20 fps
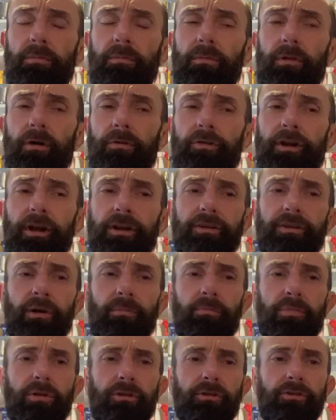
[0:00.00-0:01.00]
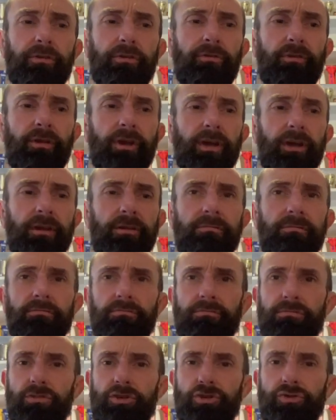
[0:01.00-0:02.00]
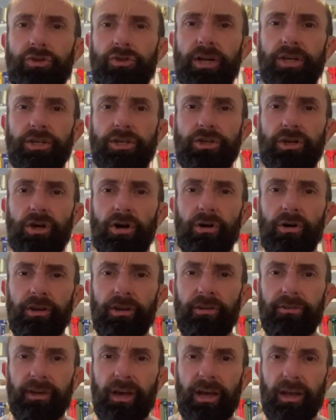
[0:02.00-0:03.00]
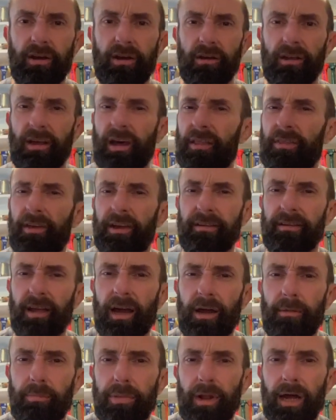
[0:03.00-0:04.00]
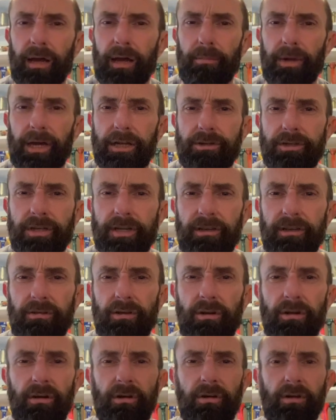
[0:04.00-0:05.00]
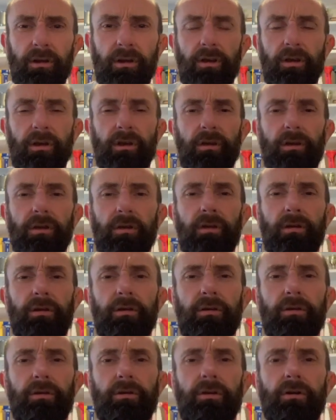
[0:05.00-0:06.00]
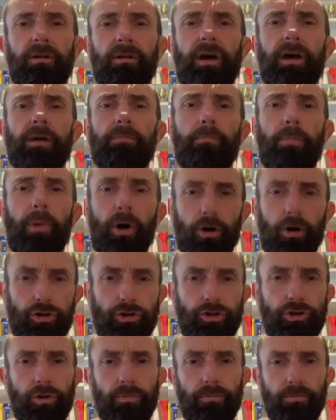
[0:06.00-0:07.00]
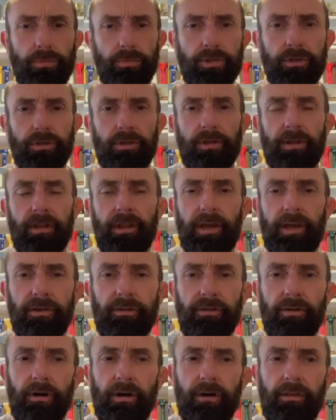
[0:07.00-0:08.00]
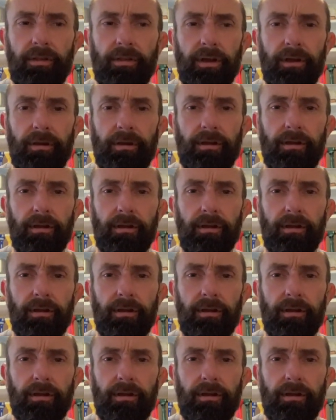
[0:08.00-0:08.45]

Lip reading: Other examples of the stretch shortening cycle are things like plyometrics. So like box jumps, that sort of thing.